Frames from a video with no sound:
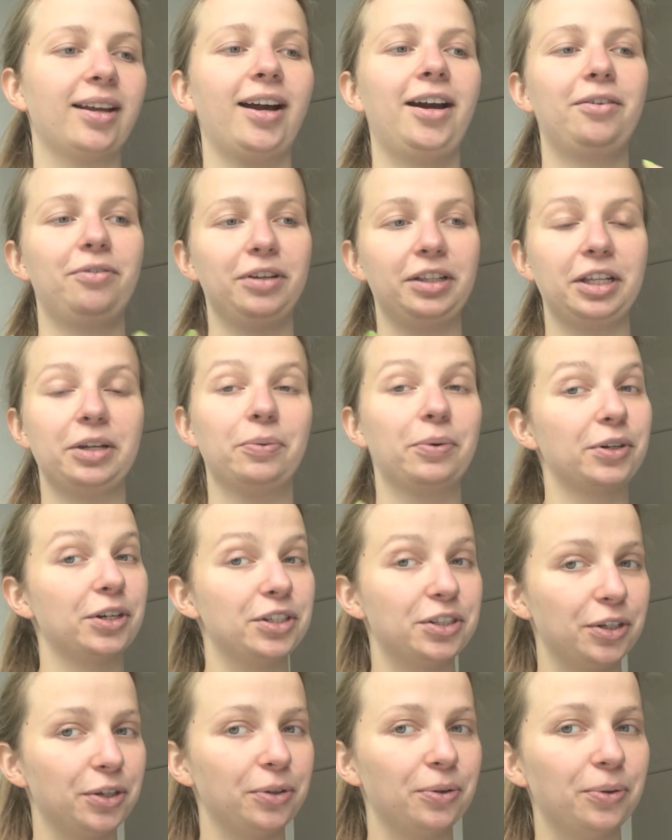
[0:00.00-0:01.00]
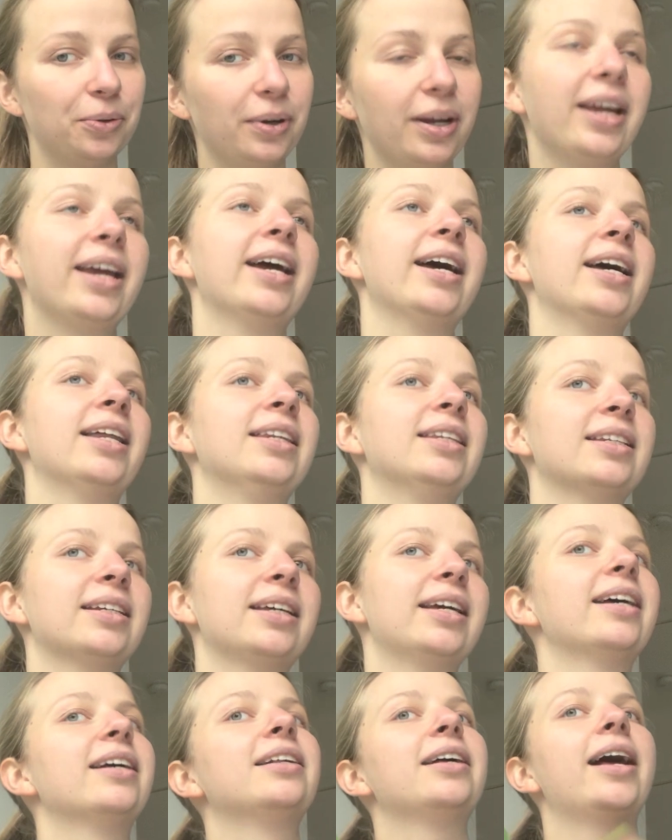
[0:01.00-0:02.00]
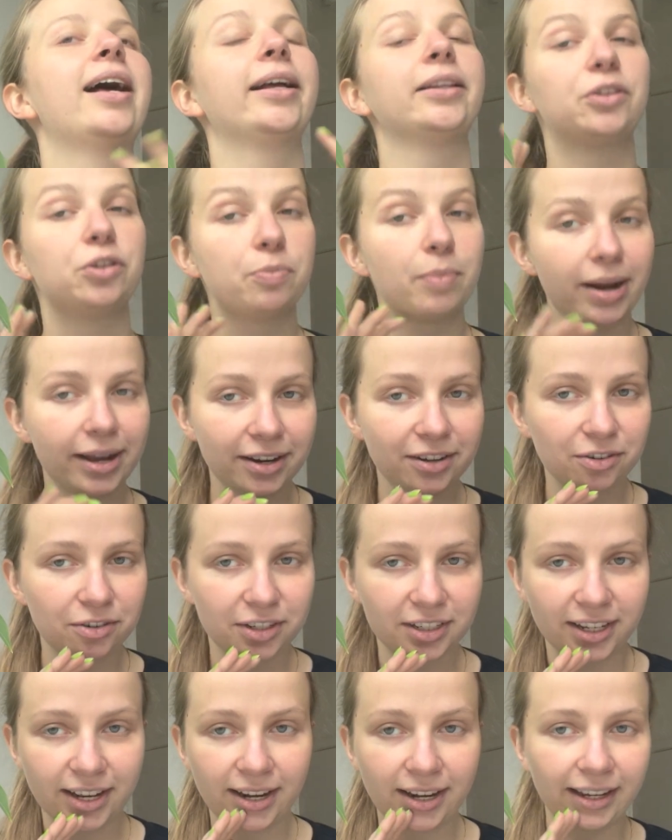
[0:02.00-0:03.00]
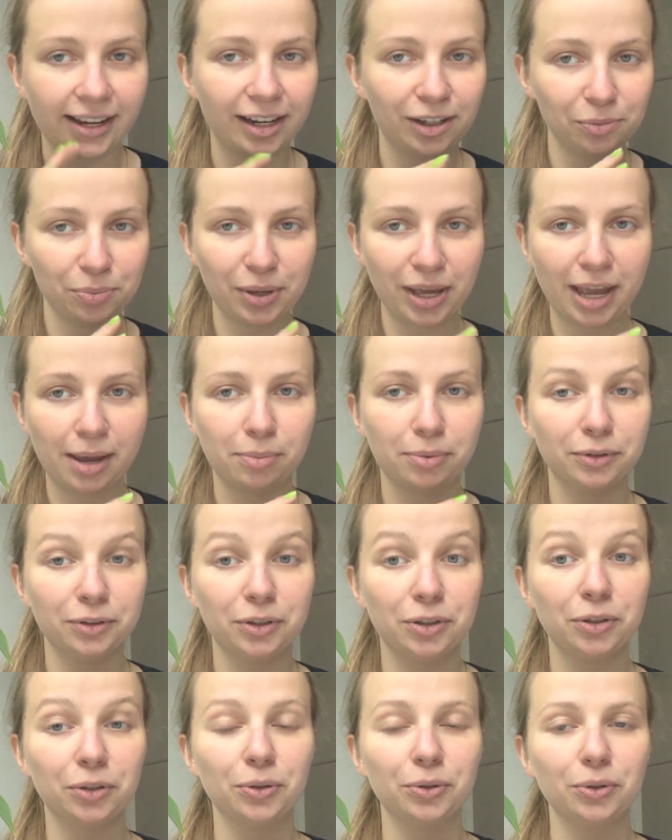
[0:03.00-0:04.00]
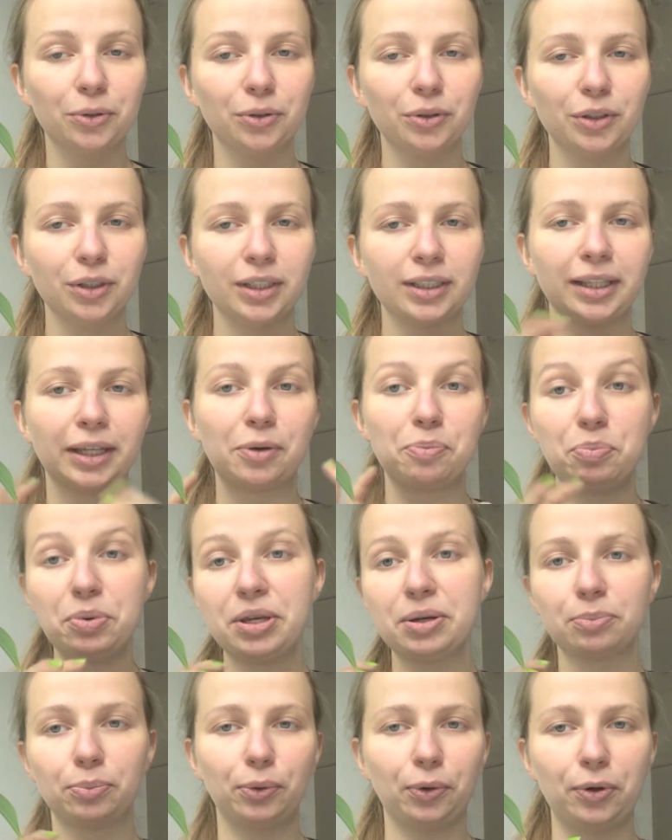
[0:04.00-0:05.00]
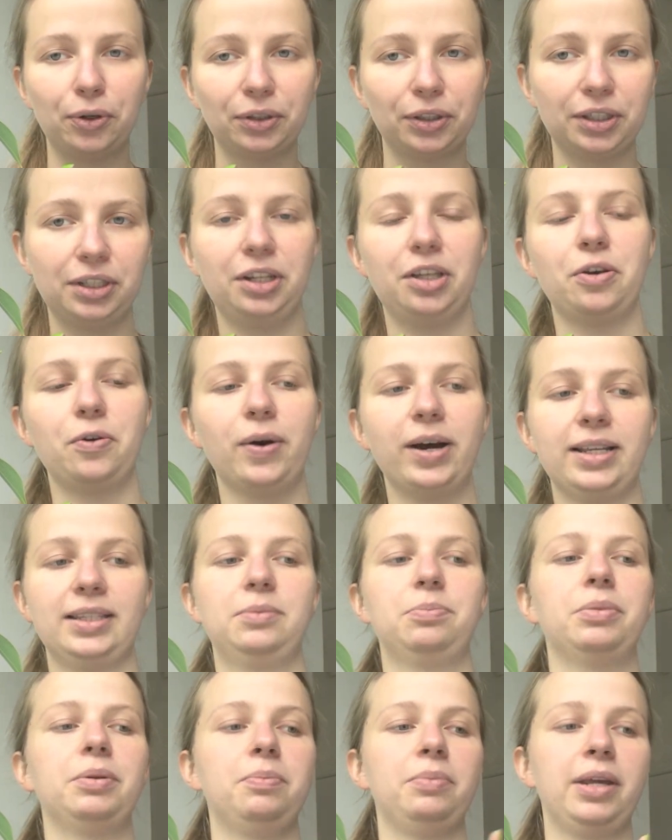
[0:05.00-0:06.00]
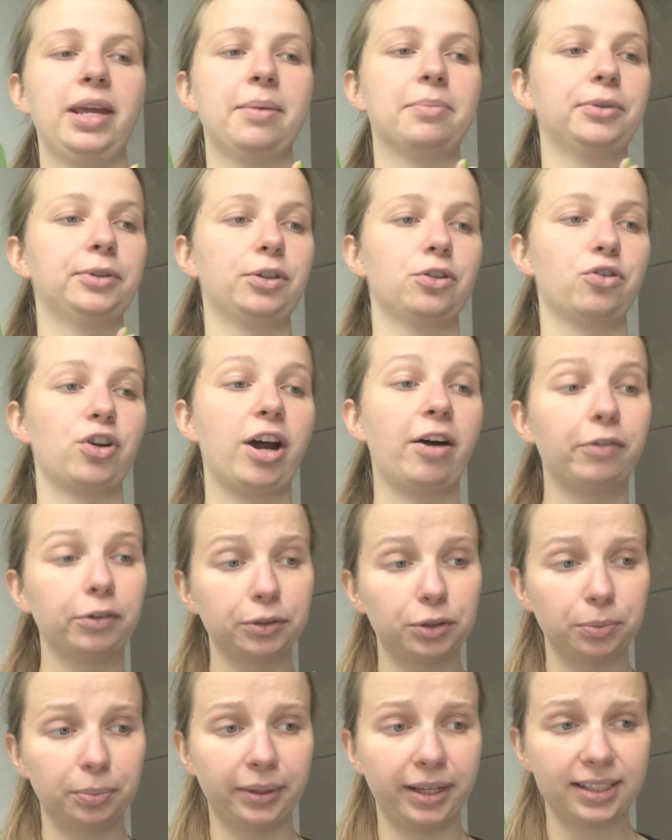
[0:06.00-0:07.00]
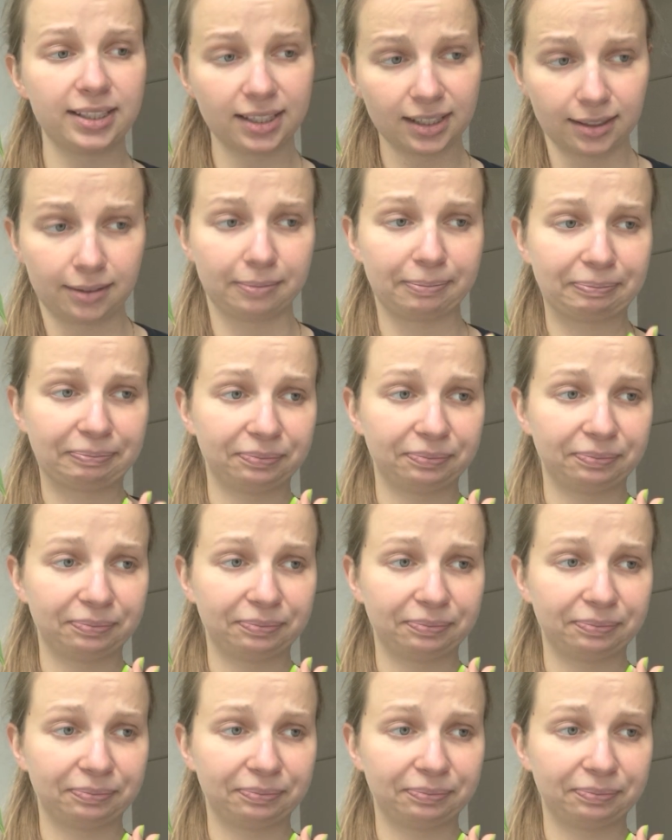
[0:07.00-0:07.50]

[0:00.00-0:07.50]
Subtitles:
I really want to do, and to my understanding, I'll be able to like be employed in the U.S. but be able to travel to places.